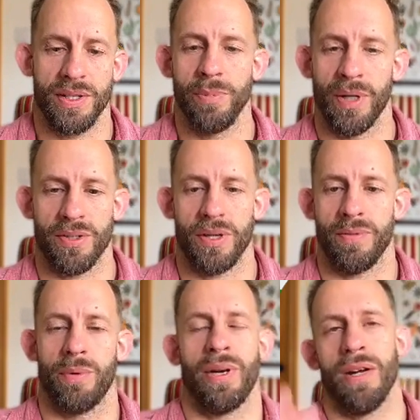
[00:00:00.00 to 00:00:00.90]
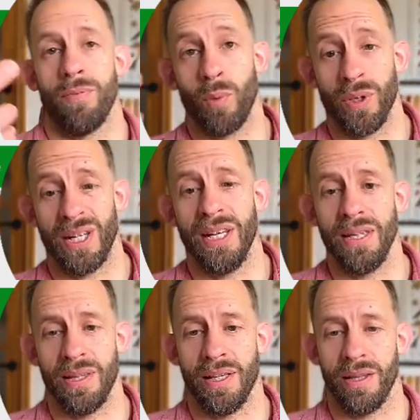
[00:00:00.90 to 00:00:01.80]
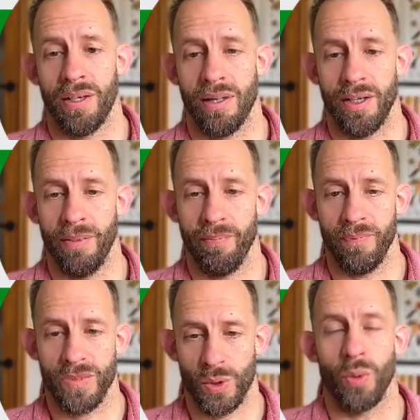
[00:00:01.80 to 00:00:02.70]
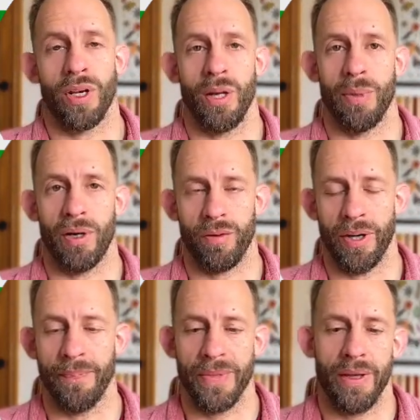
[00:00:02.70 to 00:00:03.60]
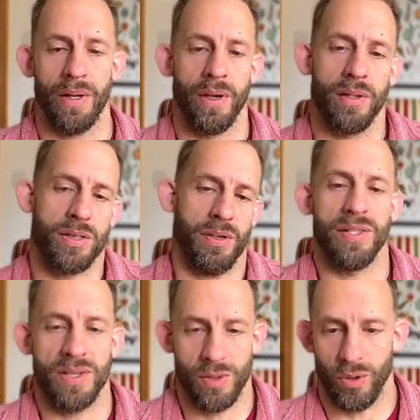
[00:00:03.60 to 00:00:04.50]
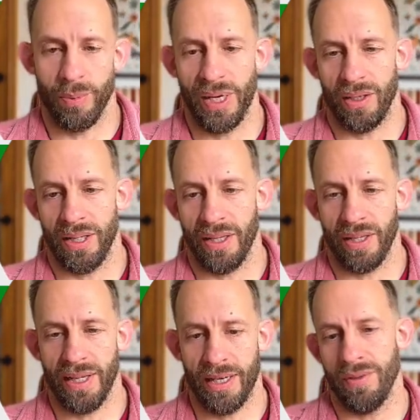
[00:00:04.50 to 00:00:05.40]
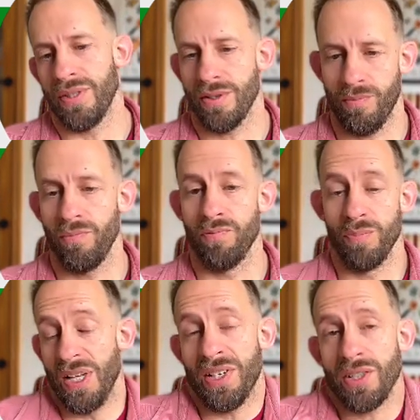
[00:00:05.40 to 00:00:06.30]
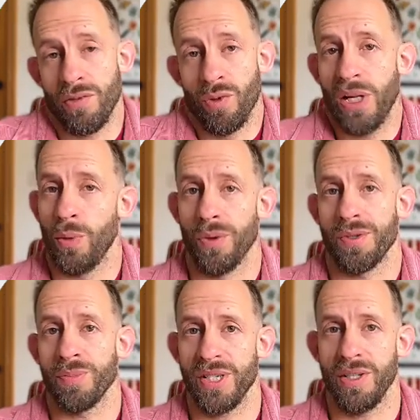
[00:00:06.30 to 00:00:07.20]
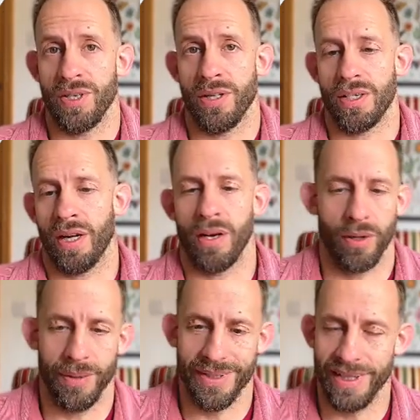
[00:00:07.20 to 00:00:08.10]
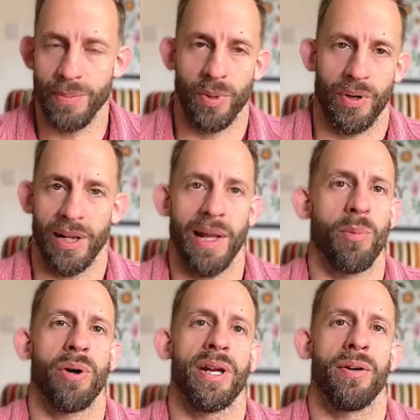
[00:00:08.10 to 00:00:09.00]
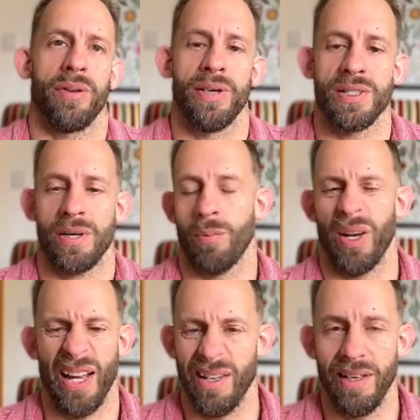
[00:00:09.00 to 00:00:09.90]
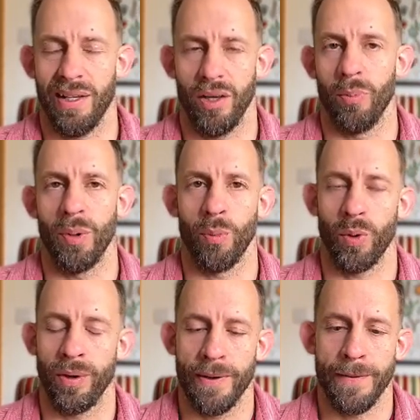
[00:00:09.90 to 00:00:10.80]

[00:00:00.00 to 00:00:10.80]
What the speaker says: email stuff, I want to have one key thing that I'm talking about, right? So this is all about like how these are essentially really awesome t-shirts. I could go in deeper and elaborate on this. I might edit it a little bit more.